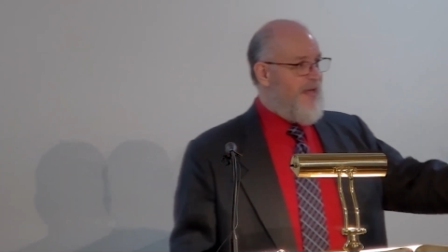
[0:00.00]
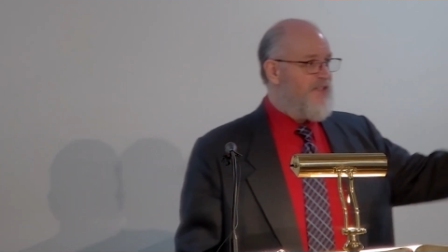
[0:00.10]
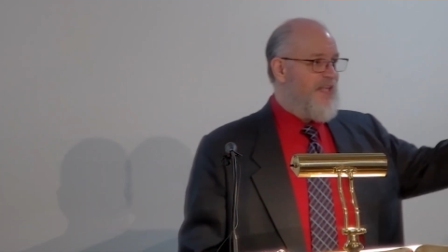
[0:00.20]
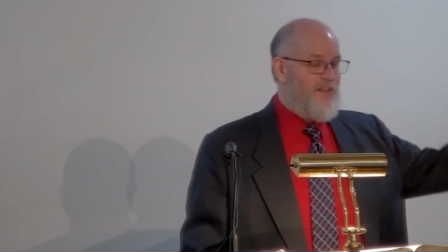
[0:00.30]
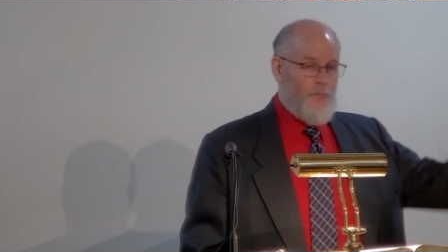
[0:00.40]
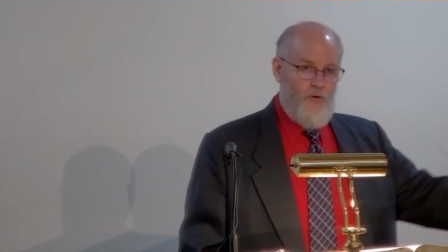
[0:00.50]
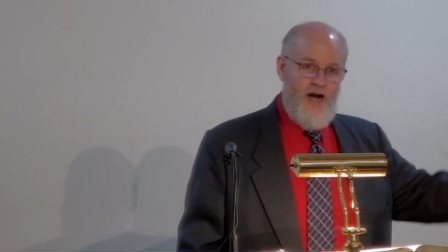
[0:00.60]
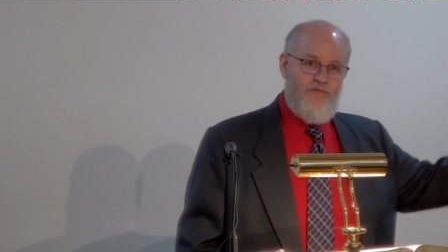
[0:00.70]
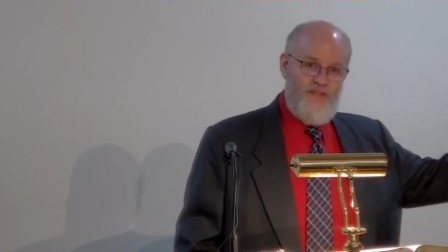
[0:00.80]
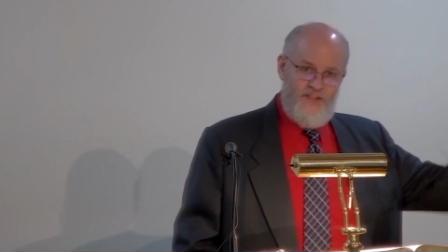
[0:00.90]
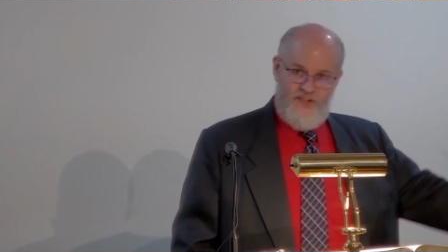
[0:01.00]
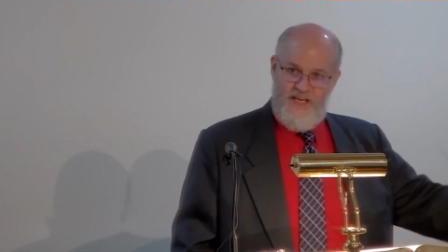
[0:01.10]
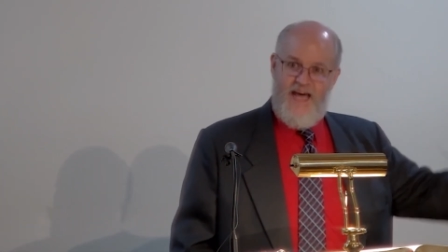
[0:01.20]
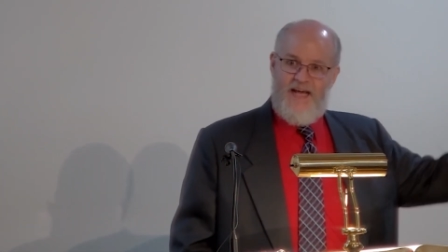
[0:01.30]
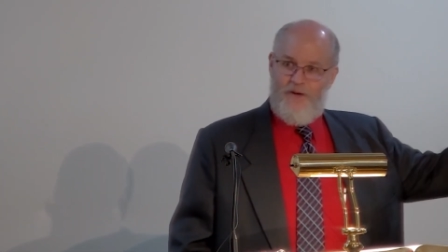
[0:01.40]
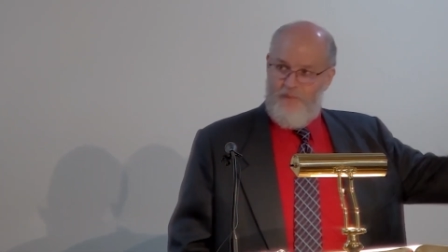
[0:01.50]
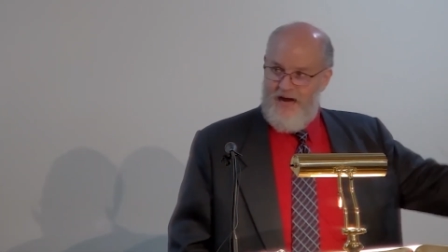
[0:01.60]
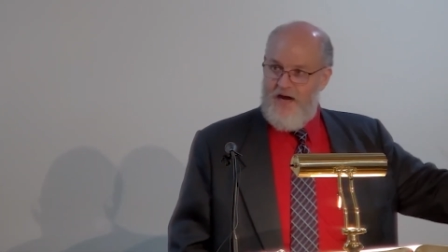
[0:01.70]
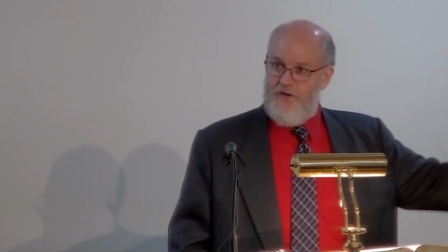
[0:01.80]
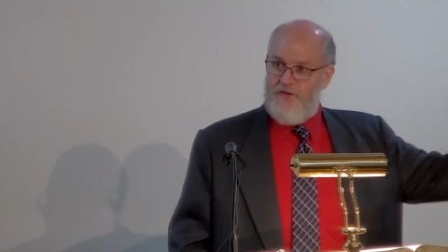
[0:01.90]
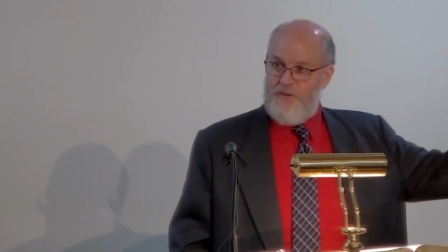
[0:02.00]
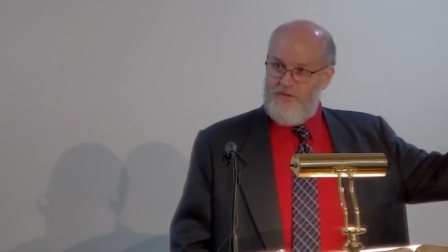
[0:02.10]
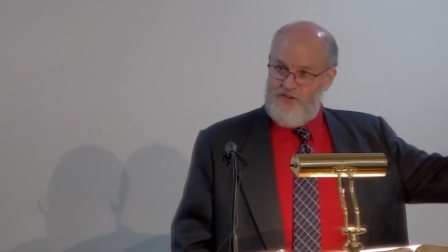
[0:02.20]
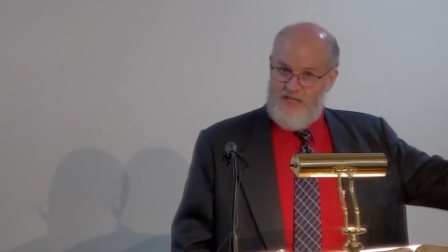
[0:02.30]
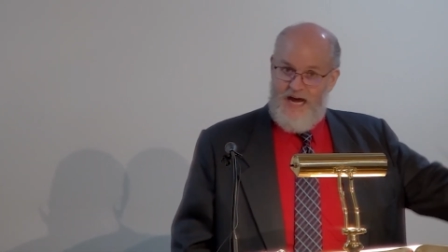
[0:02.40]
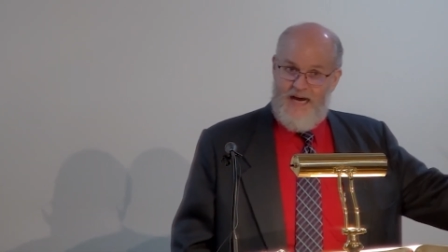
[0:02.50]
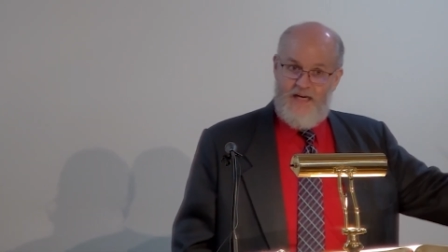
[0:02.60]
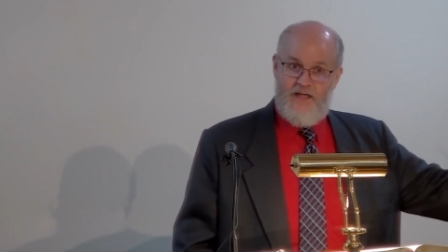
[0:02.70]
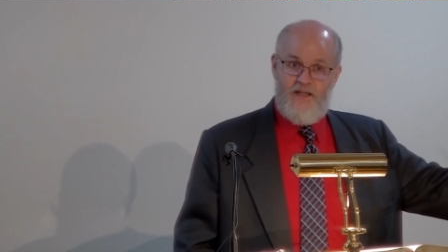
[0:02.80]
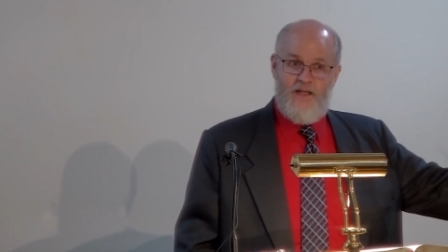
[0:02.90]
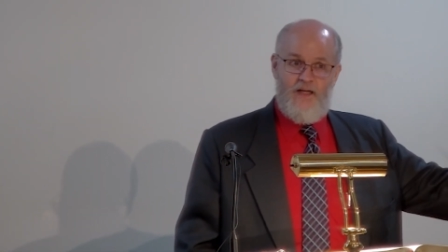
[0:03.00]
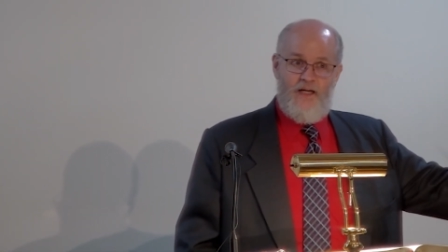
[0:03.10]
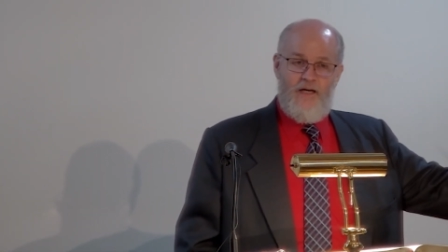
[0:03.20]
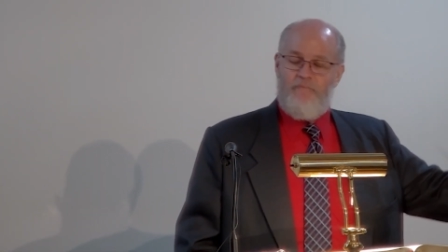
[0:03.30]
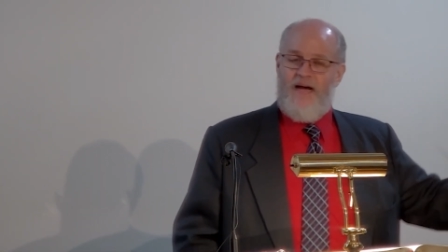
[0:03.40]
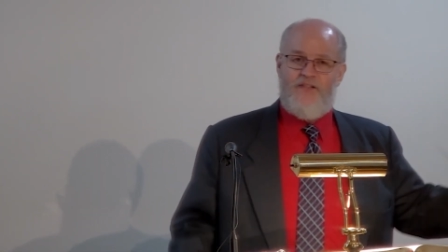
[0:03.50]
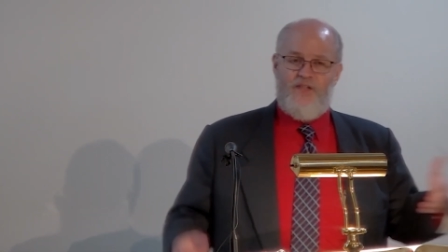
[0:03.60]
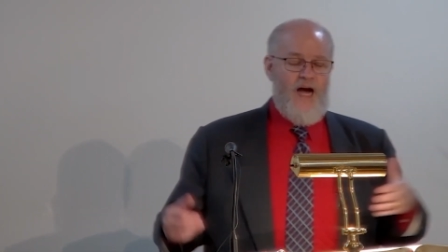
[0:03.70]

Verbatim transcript: things that the prophet said about the Messiah that's